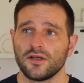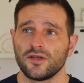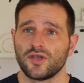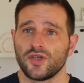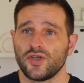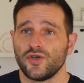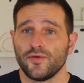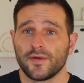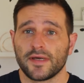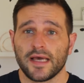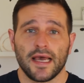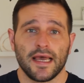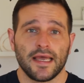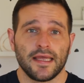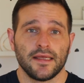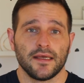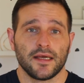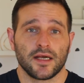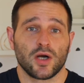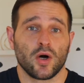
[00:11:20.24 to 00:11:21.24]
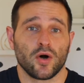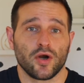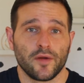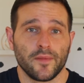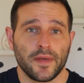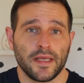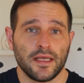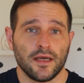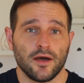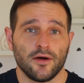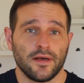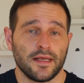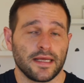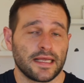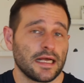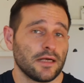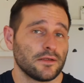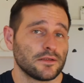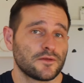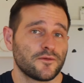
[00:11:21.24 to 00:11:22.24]
the UK economy only
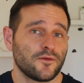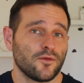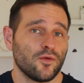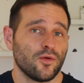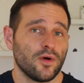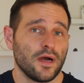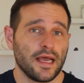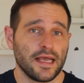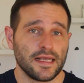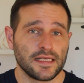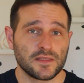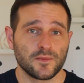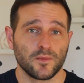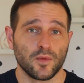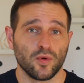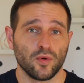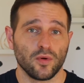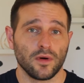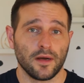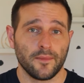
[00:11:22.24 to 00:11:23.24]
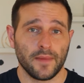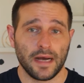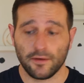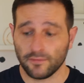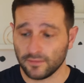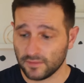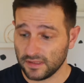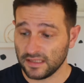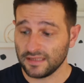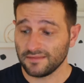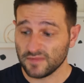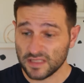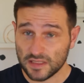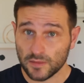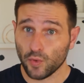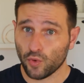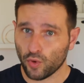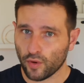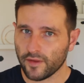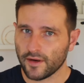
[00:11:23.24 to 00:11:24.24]
accounts for a small amount,
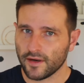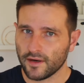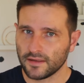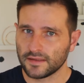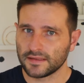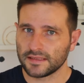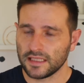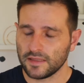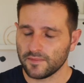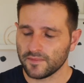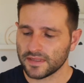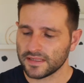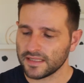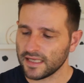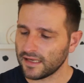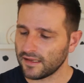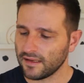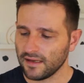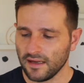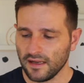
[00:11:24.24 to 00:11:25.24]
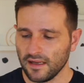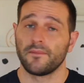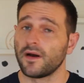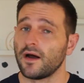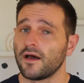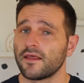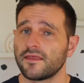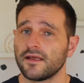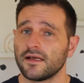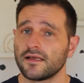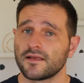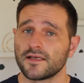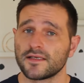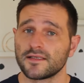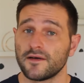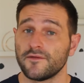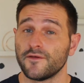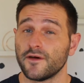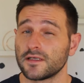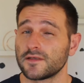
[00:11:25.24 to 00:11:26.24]
smaller than 19%. But I think this
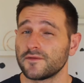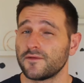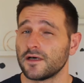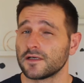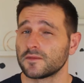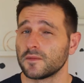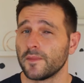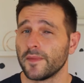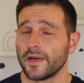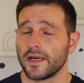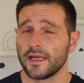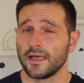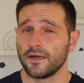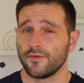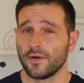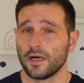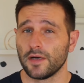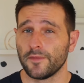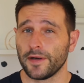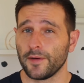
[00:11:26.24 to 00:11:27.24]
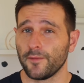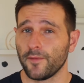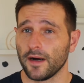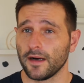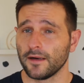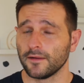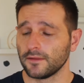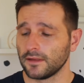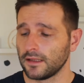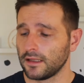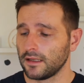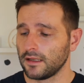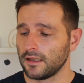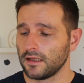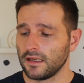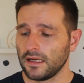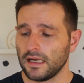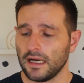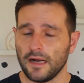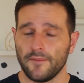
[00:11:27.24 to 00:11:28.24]
diversifies my money really, really well.
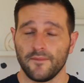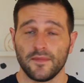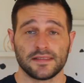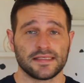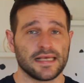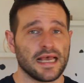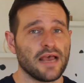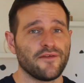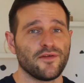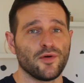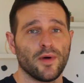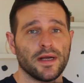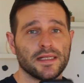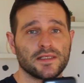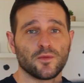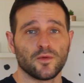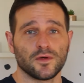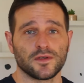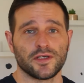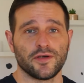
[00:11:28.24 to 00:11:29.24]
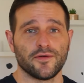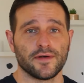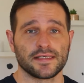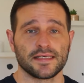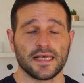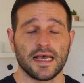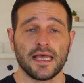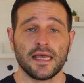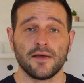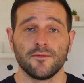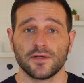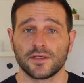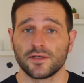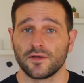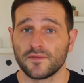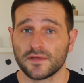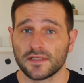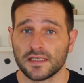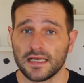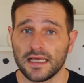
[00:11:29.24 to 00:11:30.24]
There's a heavy weight towards the USA, which
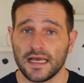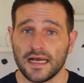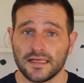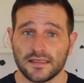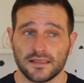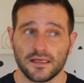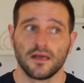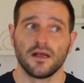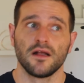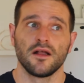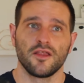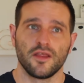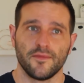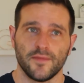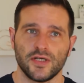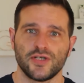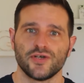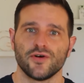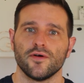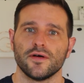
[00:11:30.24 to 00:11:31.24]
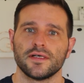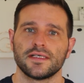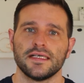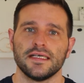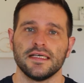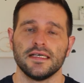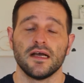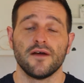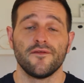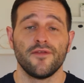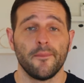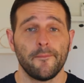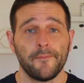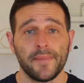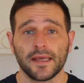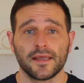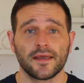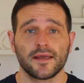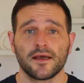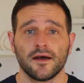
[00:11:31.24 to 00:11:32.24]
obviously has the majority of the
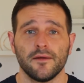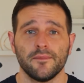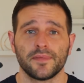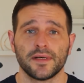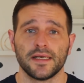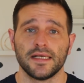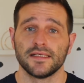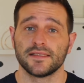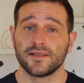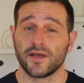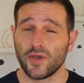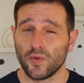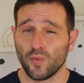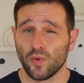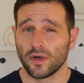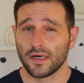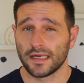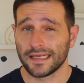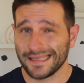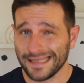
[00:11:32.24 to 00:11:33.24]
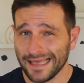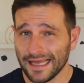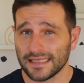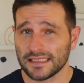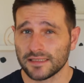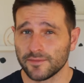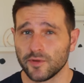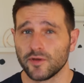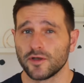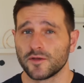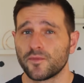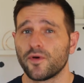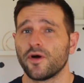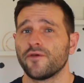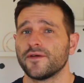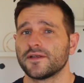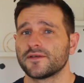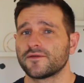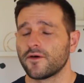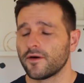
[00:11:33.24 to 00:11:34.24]
big companies that you want to get some of those
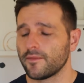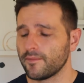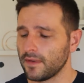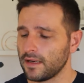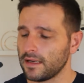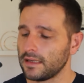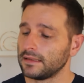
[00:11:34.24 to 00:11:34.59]
profits from.